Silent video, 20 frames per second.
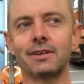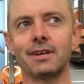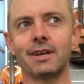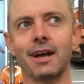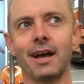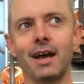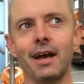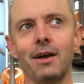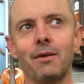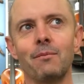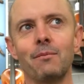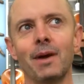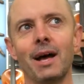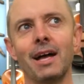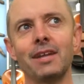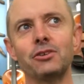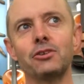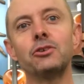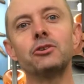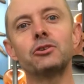
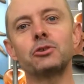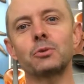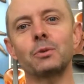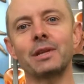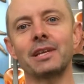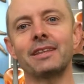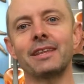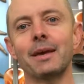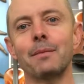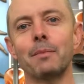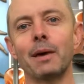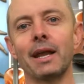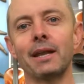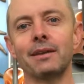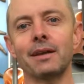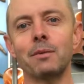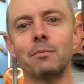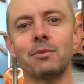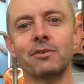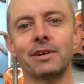unusual in their
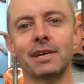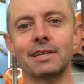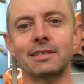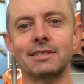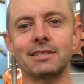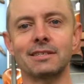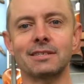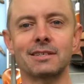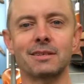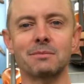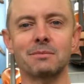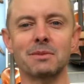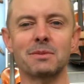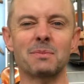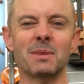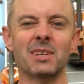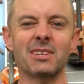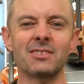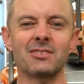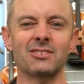numbering systems,
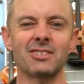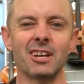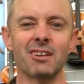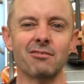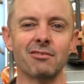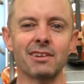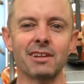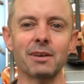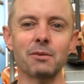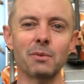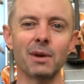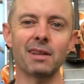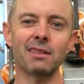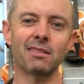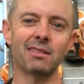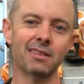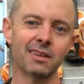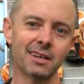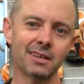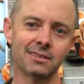because generally when
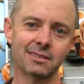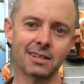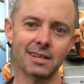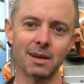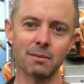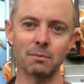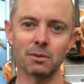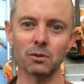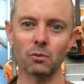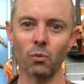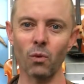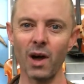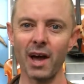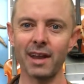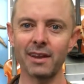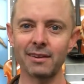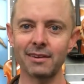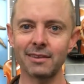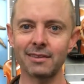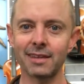things are numbered
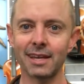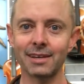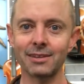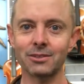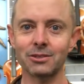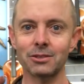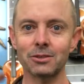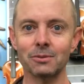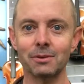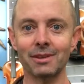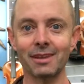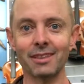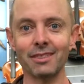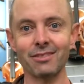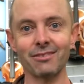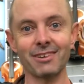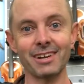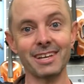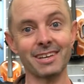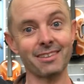1 and then 2 and then
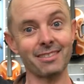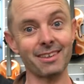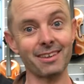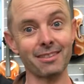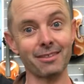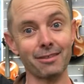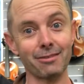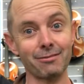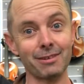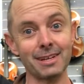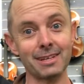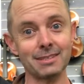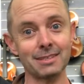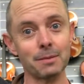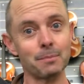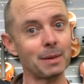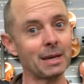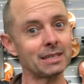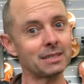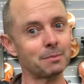3, you think the 3 is the
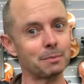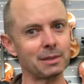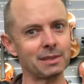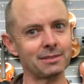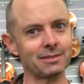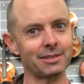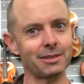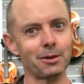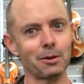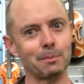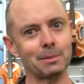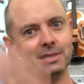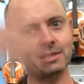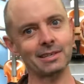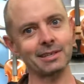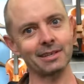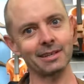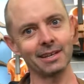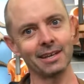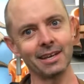best, but it's the opposite.
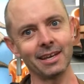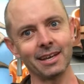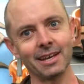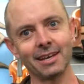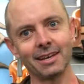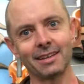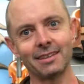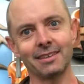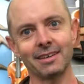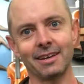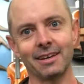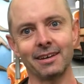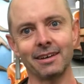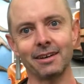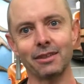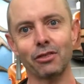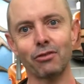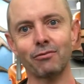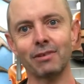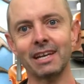The
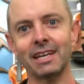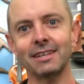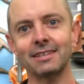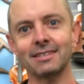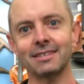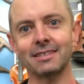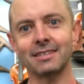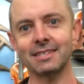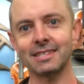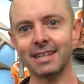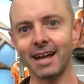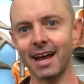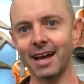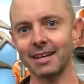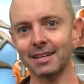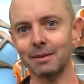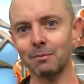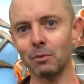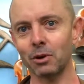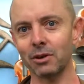3 is the
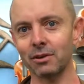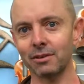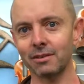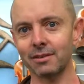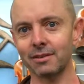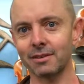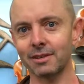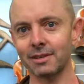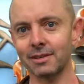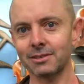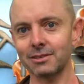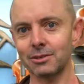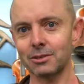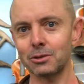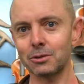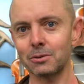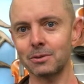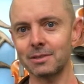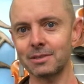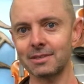starting model and the
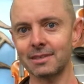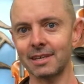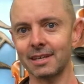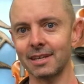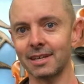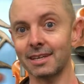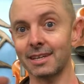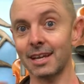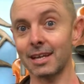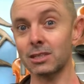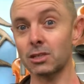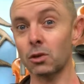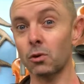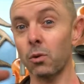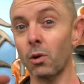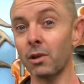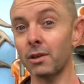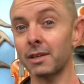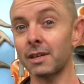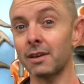2 is the next
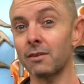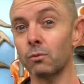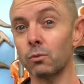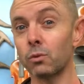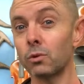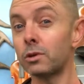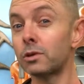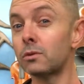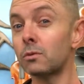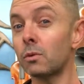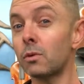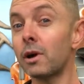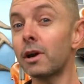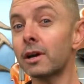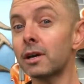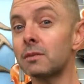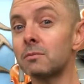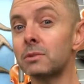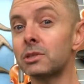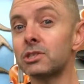quality of wood,
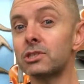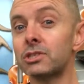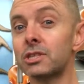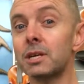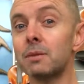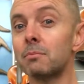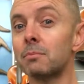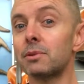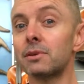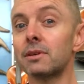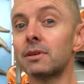workmanship